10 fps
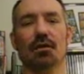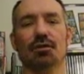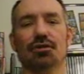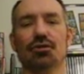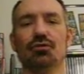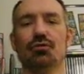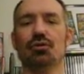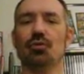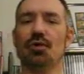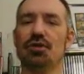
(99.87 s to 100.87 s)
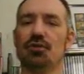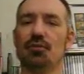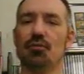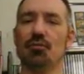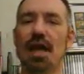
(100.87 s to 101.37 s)
choose which
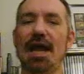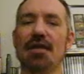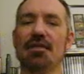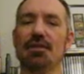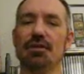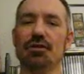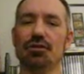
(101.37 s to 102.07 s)
path to